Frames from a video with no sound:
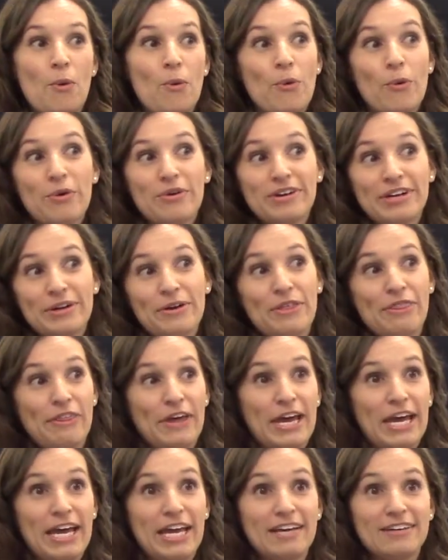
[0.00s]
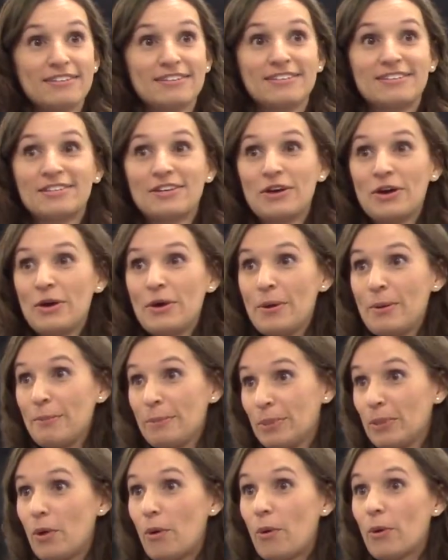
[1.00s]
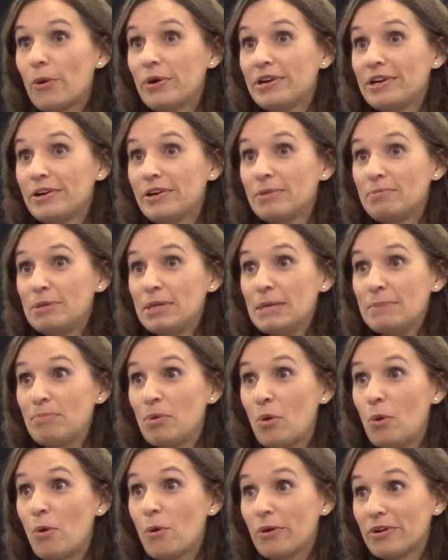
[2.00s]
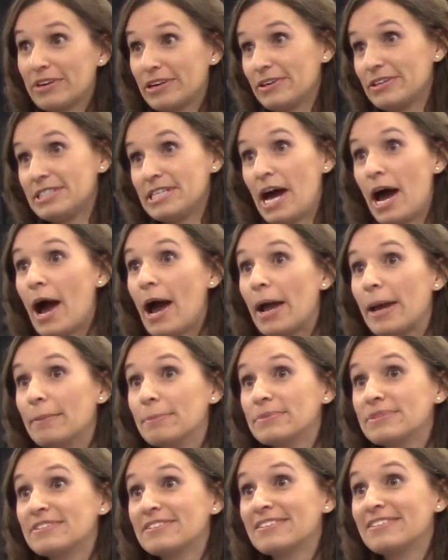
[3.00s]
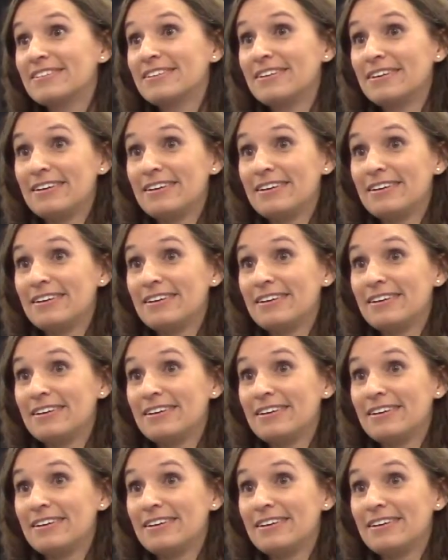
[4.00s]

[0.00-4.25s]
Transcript: Ordinary things, ordinary people, ordinary times.